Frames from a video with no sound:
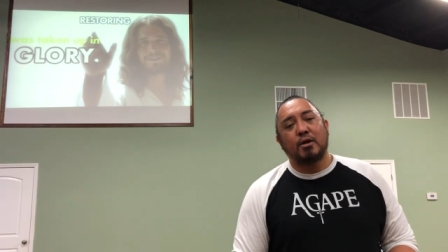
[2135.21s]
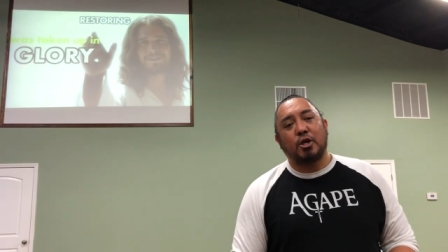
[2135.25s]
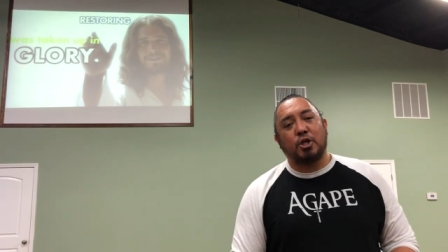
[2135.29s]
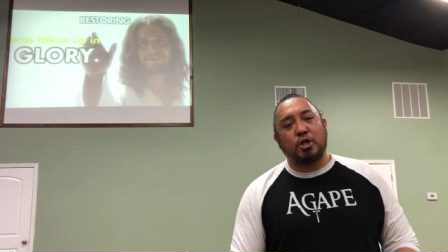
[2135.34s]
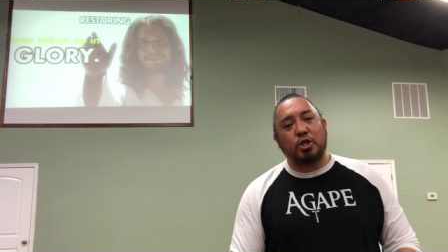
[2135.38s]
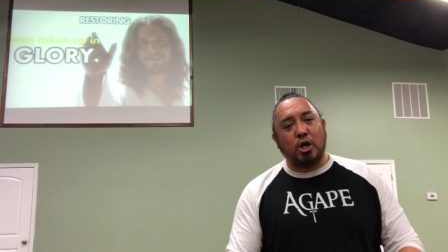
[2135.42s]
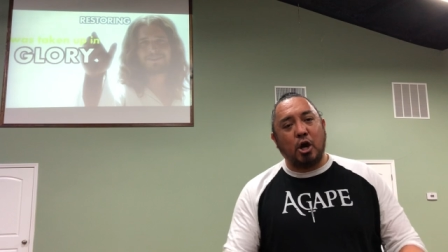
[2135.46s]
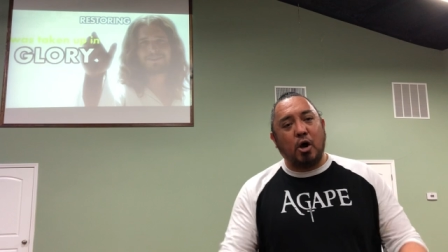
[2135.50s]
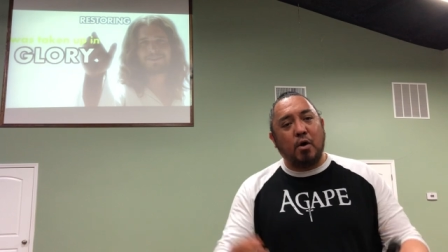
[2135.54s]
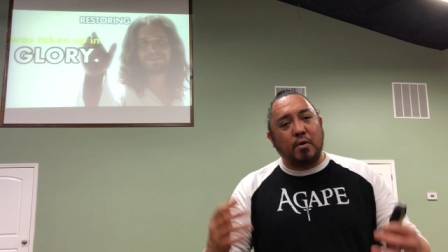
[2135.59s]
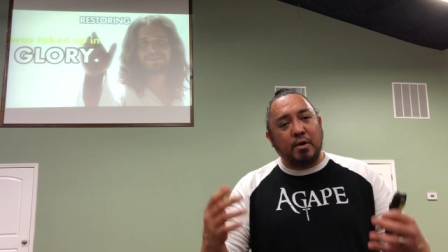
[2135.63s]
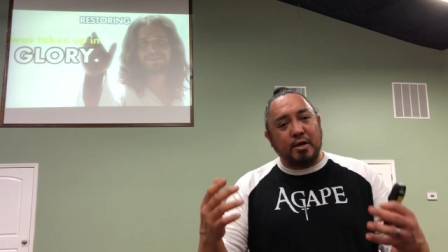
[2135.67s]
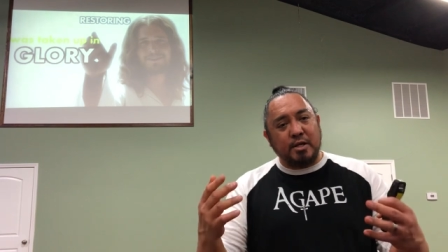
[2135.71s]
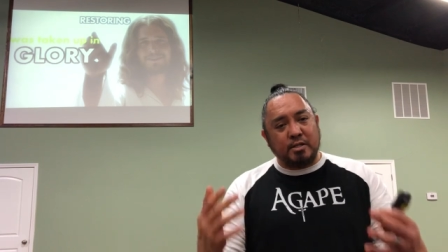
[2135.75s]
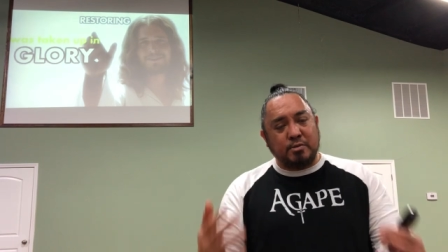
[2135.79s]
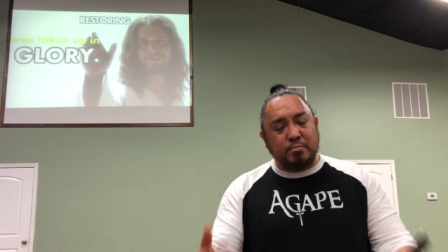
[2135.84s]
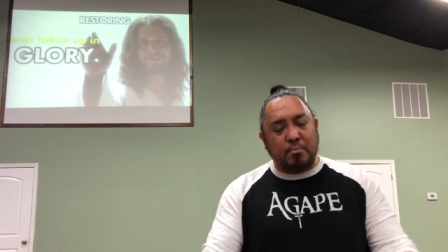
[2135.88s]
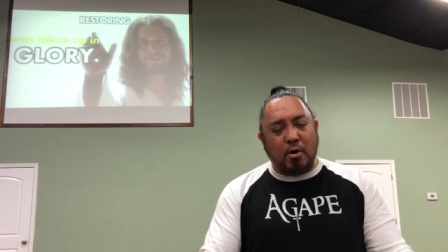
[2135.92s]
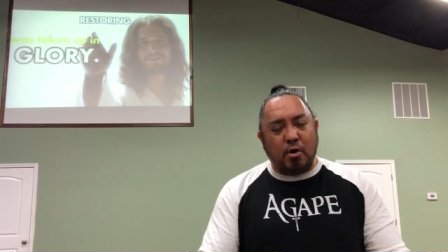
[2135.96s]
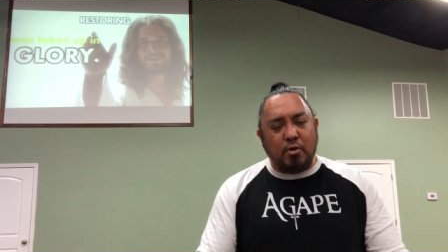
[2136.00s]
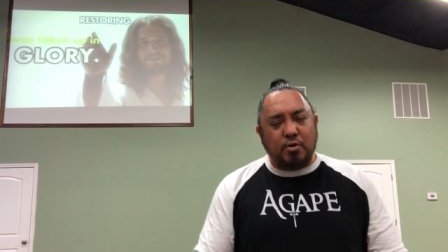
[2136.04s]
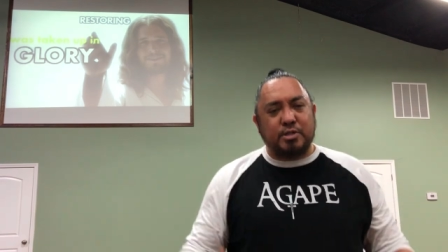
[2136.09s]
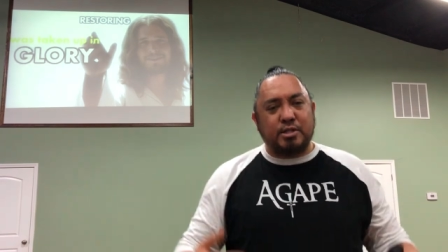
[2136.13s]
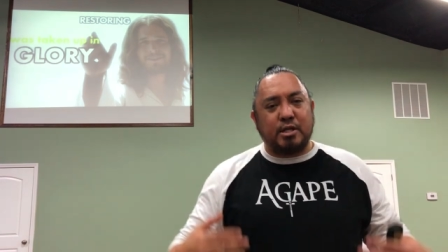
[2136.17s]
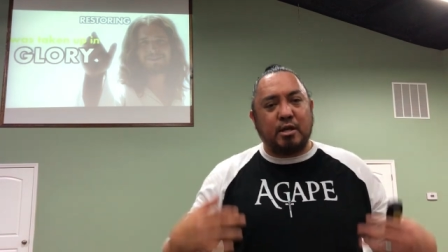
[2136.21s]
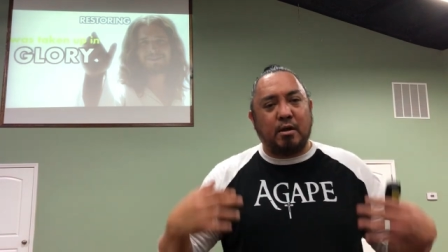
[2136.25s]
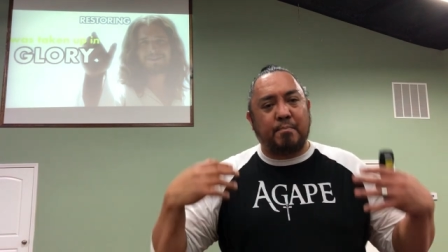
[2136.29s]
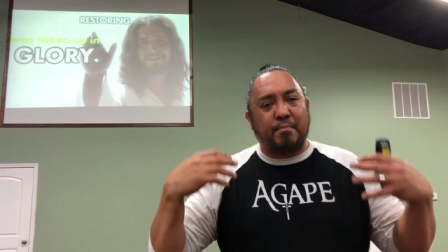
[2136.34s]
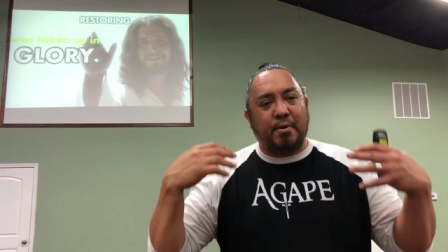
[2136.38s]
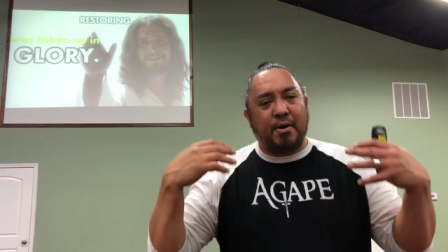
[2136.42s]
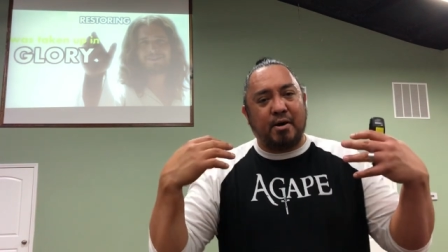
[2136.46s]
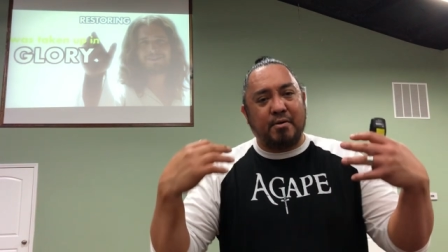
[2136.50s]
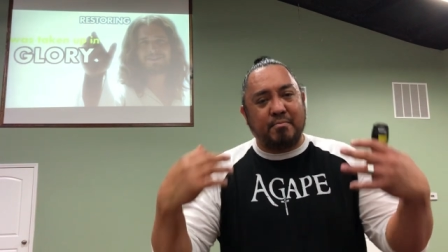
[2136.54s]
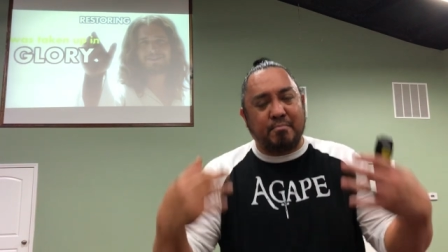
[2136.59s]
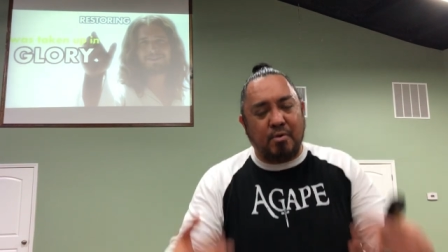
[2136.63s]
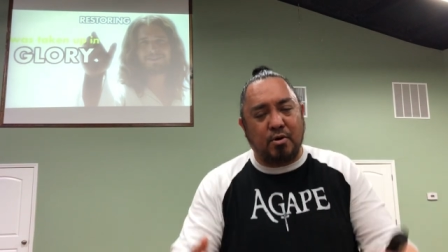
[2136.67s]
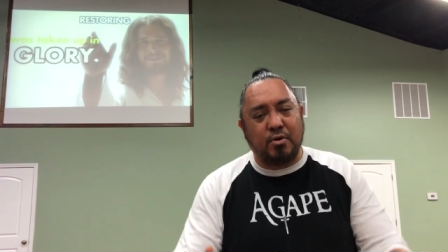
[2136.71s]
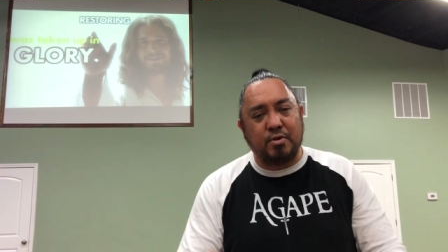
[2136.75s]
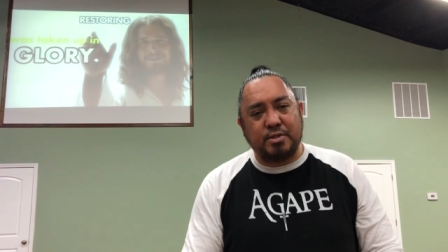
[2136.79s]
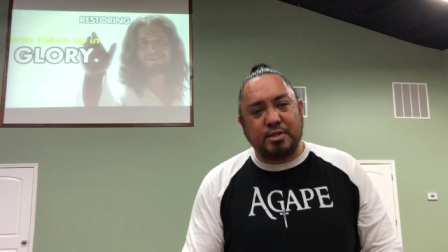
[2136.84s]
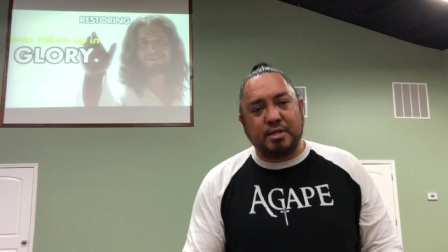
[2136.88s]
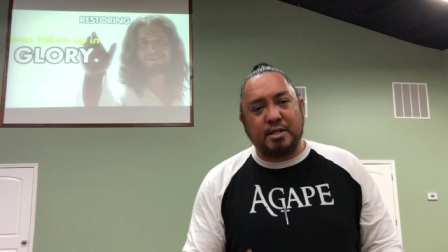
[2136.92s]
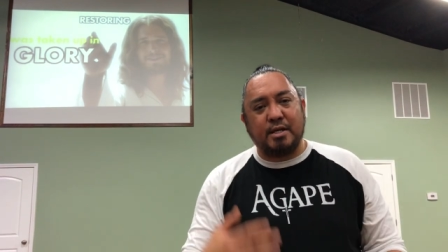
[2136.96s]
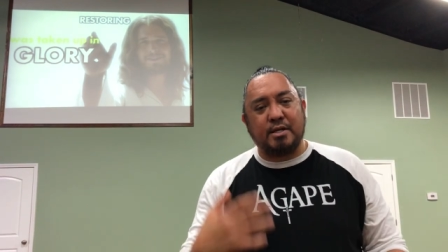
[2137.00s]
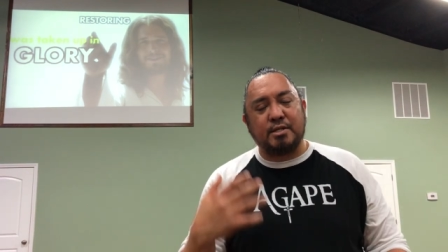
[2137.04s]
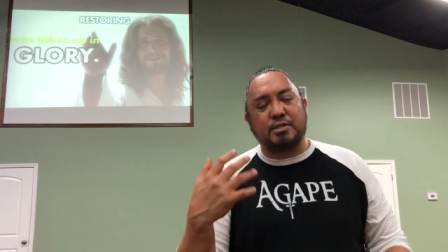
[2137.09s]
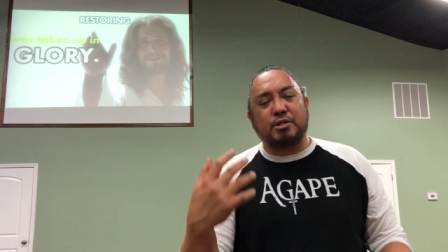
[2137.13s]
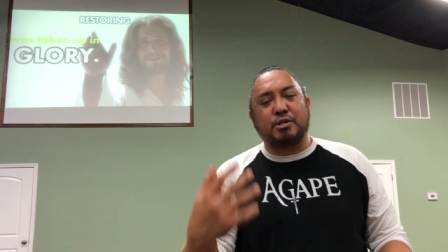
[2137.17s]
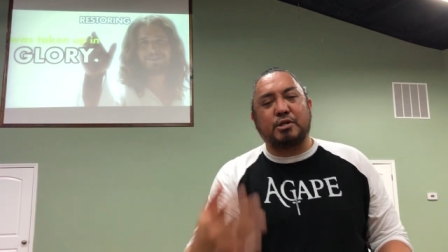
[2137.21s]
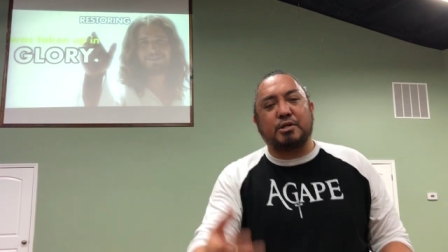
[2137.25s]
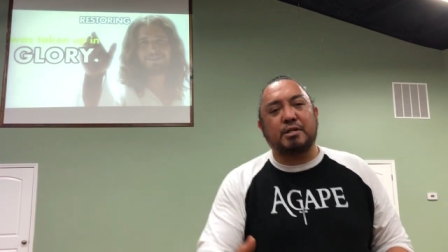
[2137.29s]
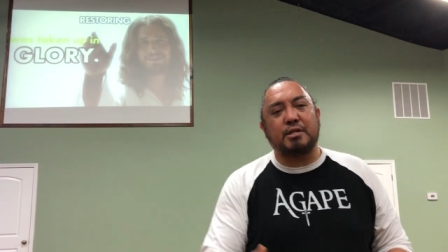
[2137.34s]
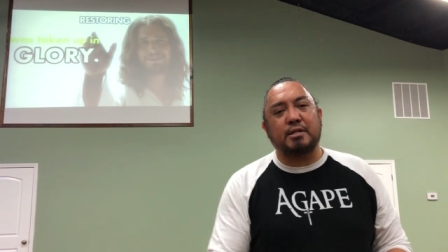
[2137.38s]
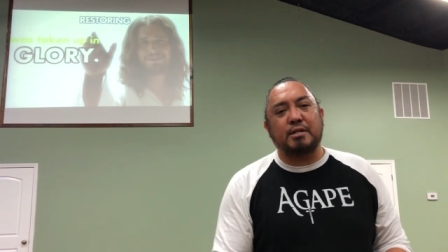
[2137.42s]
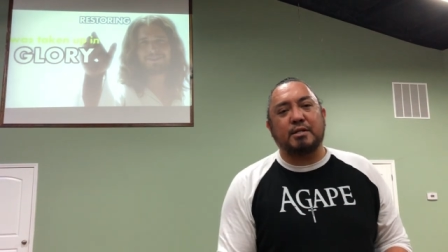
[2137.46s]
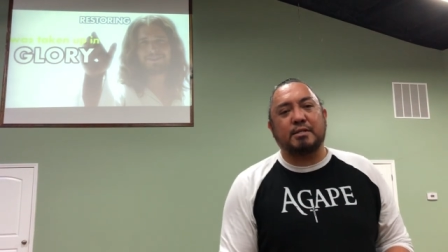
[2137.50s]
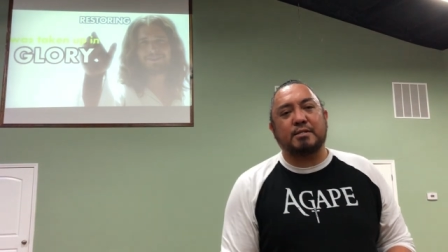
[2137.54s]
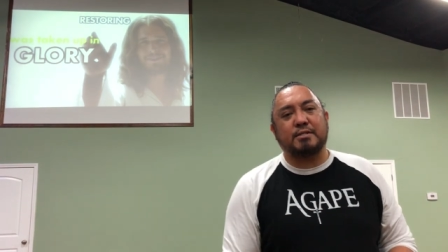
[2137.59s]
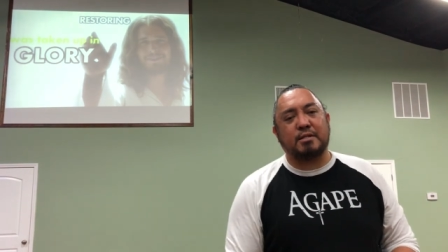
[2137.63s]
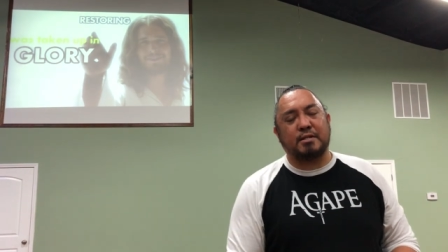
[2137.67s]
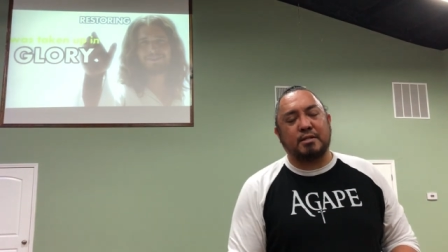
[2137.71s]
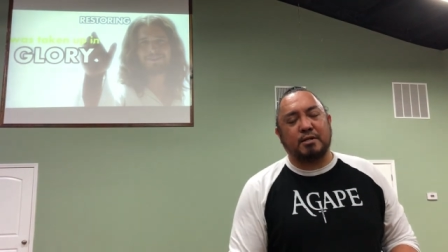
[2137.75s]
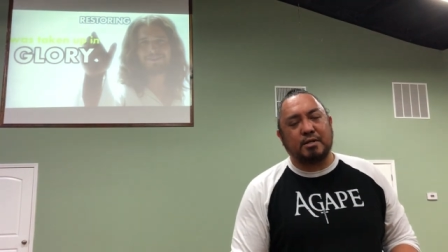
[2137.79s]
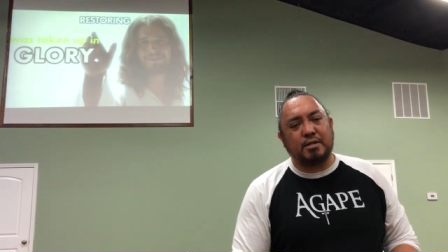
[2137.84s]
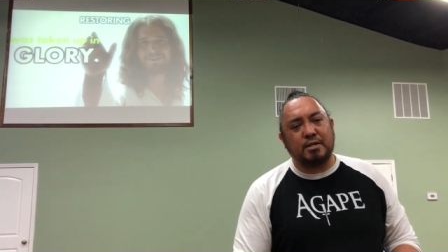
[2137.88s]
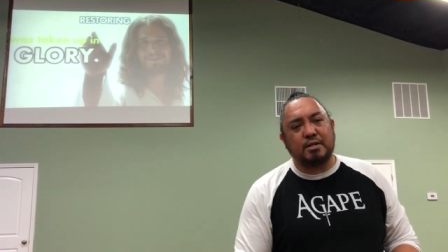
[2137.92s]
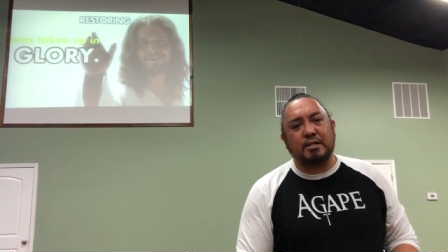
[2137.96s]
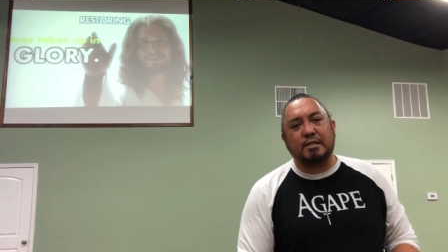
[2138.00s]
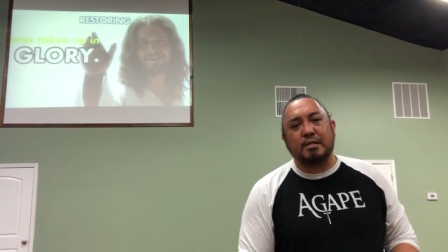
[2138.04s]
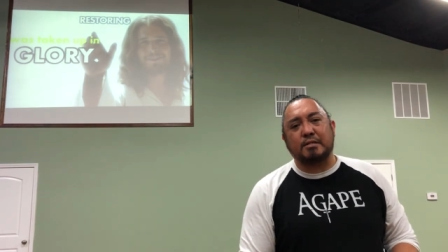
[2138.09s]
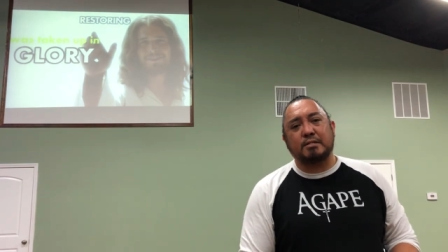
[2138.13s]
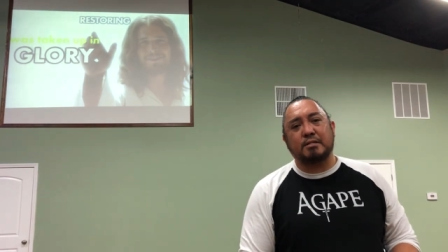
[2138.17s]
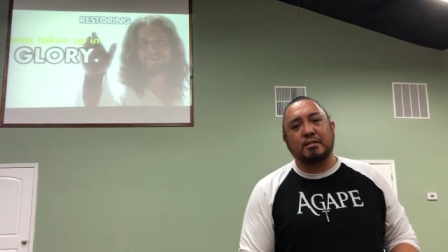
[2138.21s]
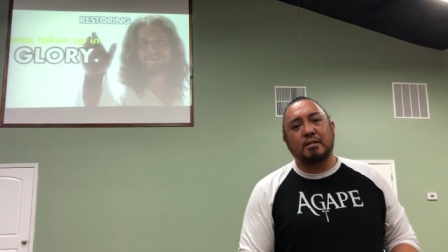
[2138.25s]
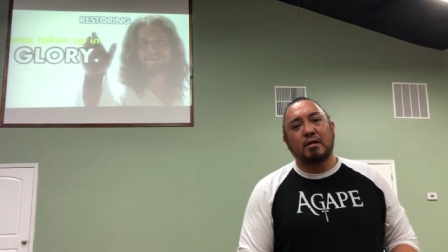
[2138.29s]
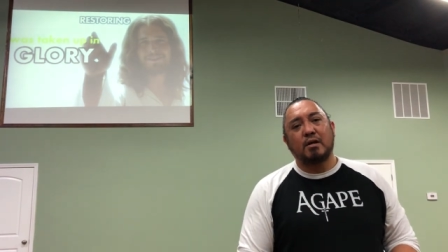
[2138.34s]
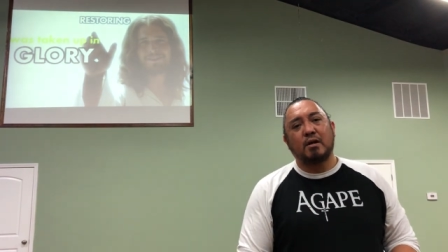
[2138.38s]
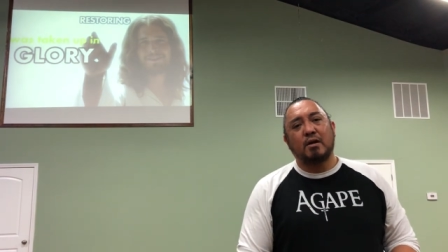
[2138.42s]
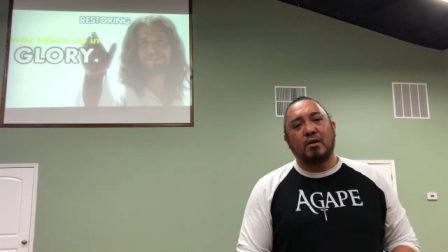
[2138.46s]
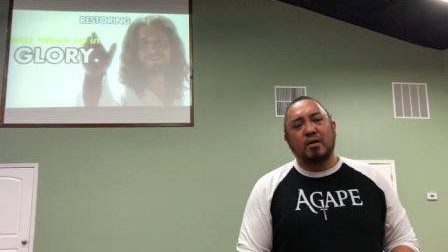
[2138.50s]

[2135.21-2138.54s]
Showing his mercy upon mercy, his goodness and goodness.